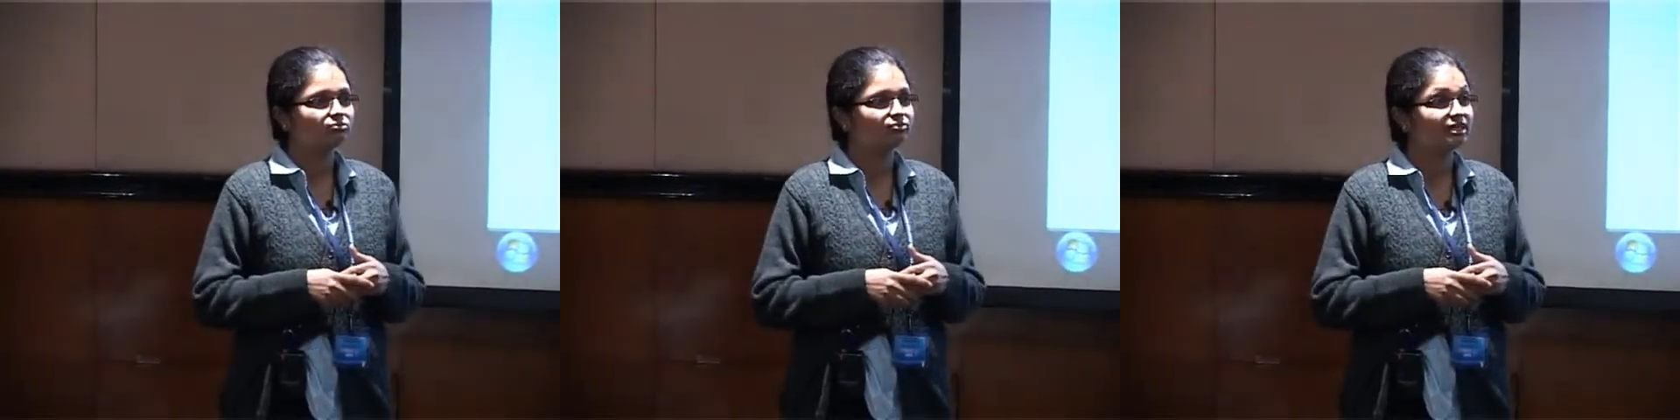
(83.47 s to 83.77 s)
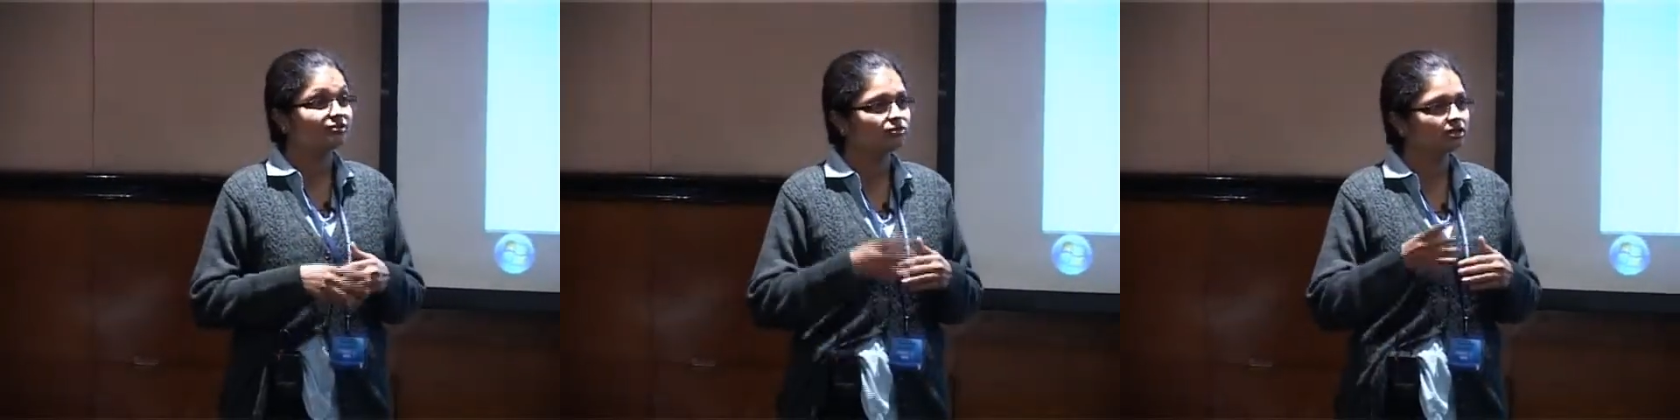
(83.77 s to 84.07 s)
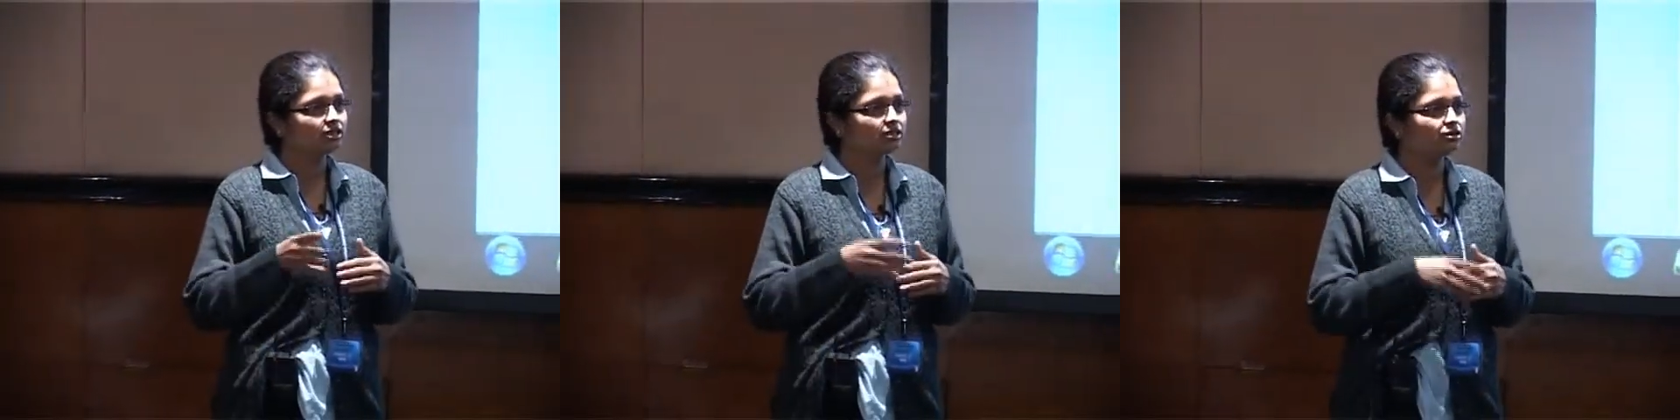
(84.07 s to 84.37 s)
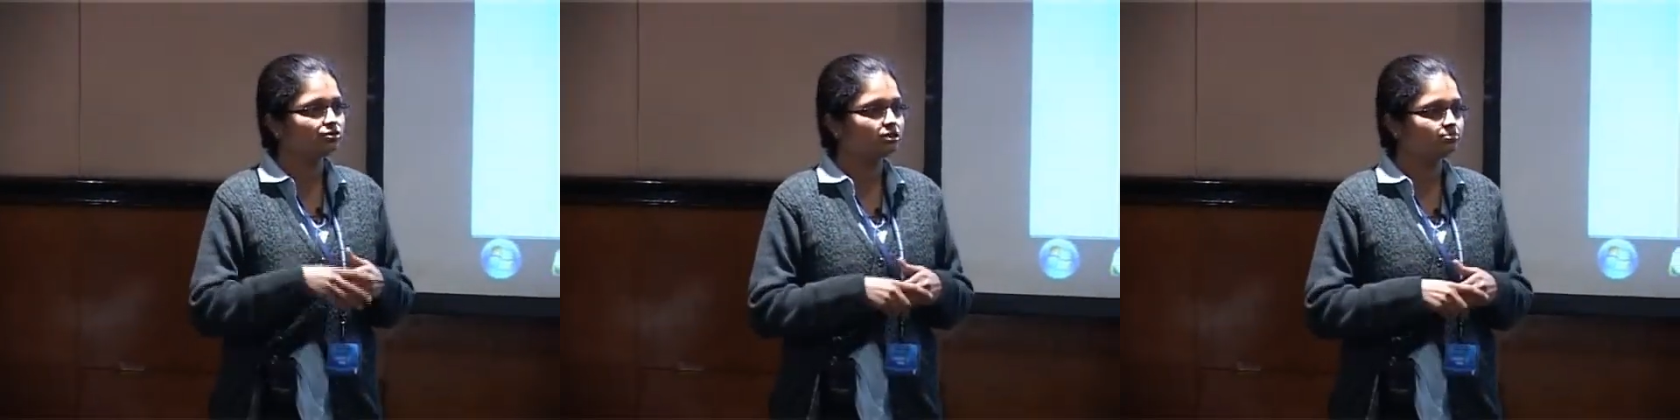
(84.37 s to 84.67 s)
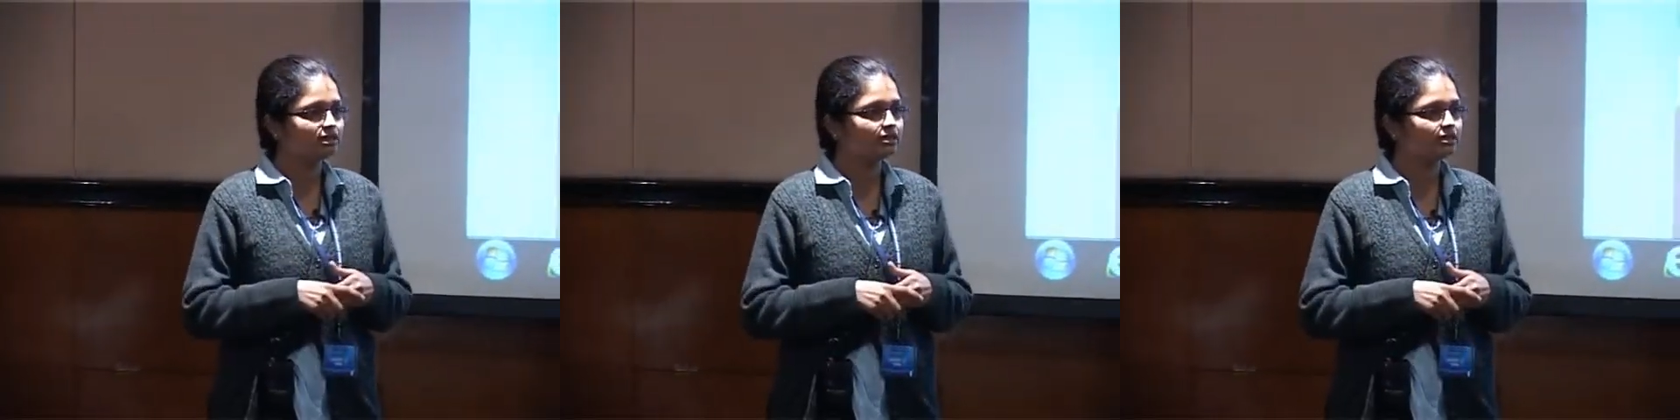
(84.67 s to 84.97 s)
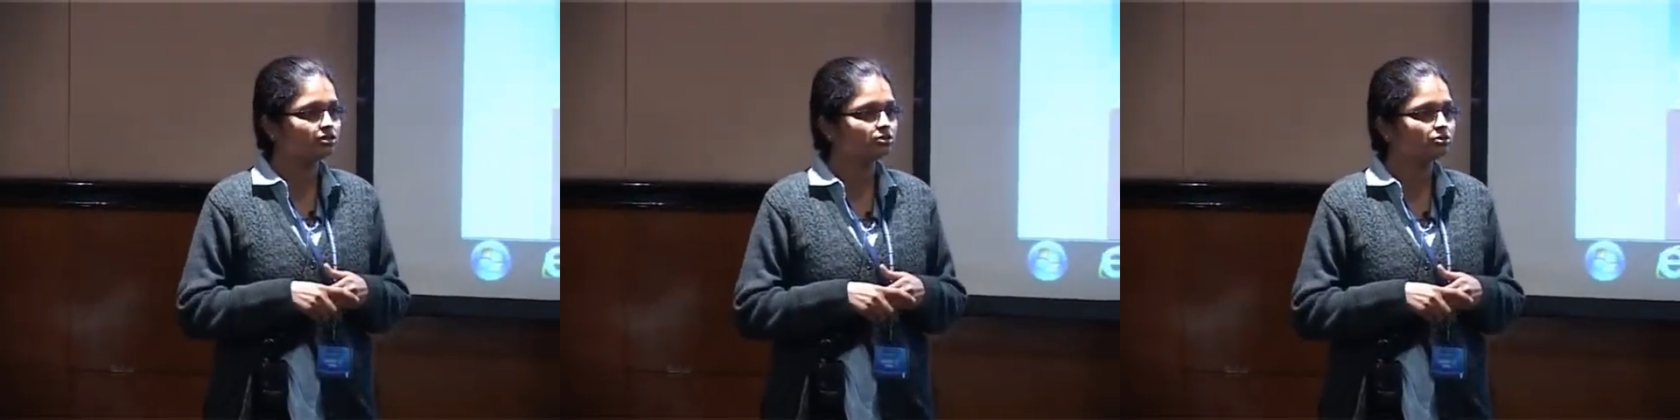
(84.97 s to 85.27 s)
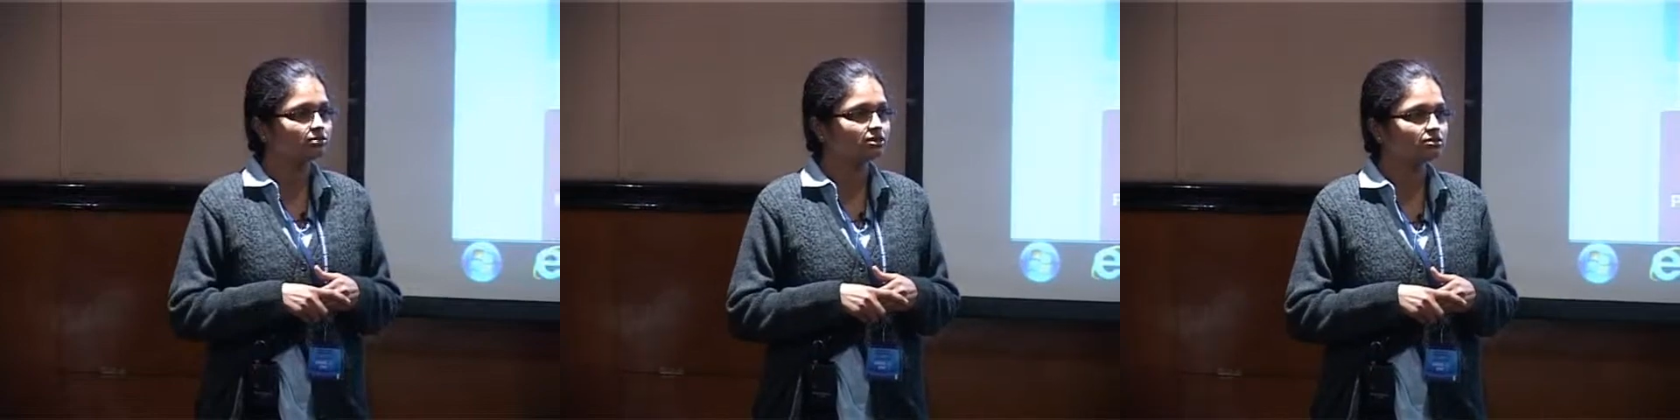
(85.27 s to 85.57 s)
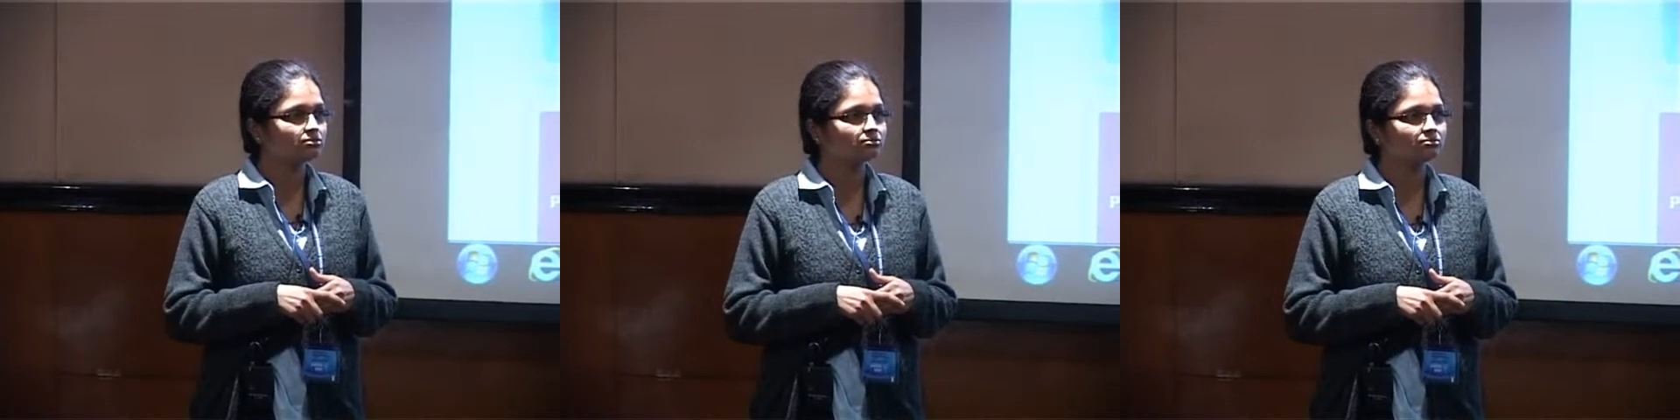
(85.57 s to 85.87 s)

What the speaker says: wait for a year to update the documents?